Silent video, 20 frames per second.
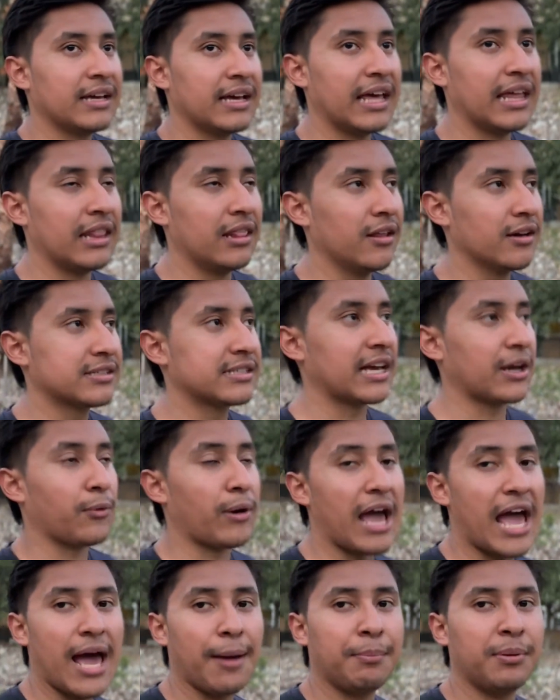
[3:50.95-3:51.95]
it looks like what
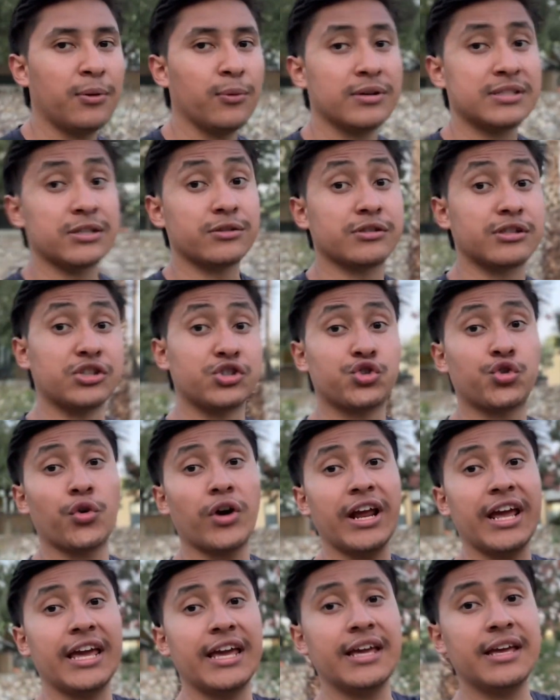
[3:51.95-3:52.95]
happened was there's a
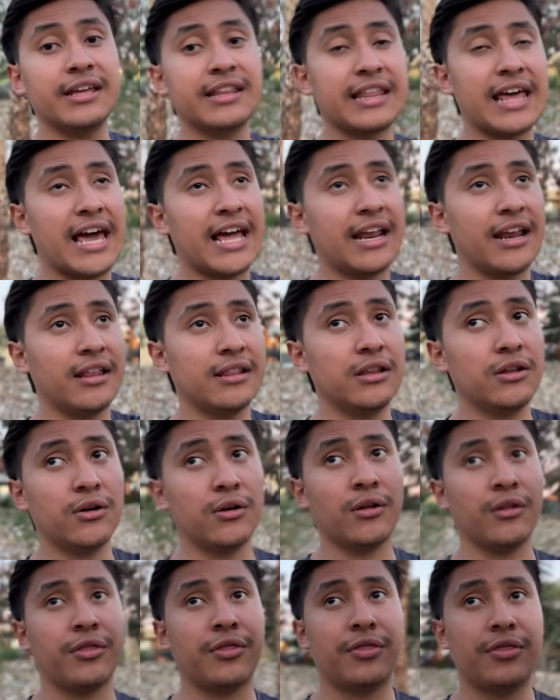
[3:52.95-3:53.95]
tray that had a little